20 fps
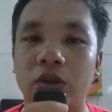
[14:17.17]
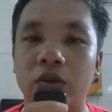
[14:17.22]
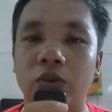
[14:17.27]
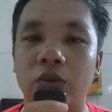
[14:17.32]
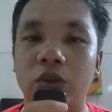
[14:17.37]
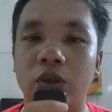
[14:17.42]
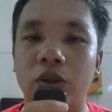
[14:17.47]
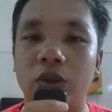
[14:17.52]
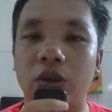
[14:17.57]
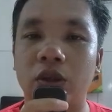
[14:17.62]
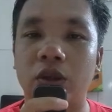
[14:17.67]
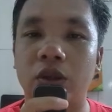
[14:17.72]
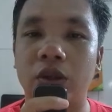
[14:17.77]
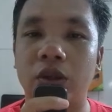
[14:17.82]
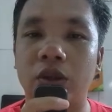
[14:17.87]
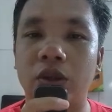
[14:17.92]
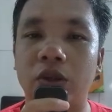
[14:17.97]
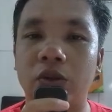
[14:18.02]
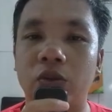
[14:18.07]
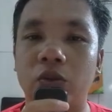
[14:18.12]
He picked
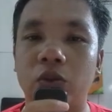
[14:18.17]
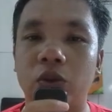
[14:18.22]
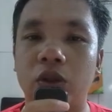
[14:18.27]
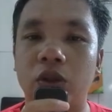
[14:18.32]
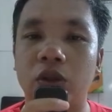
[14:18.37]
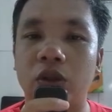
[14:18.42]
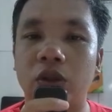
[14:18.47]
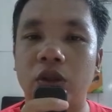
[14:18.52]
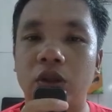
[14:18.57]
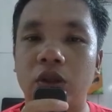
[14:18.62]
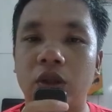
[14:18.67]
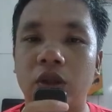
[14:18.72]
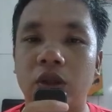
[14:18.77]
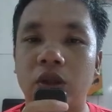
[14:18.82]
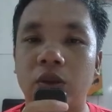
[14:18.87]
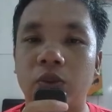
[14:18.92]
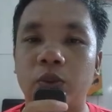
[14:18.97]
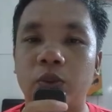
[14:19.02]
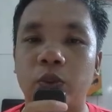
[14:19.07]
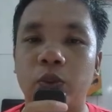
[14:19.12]
up a photo from his
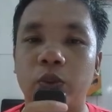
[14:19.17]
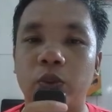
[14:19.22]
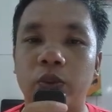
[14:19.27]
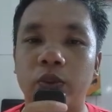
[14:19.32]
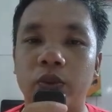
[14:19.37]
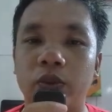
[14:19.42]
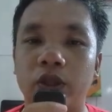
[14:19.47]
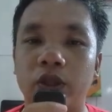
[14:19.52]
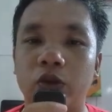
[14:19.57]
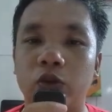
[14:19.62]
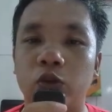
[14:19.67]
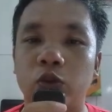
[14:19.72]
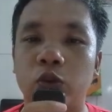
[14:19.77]
hiking trip,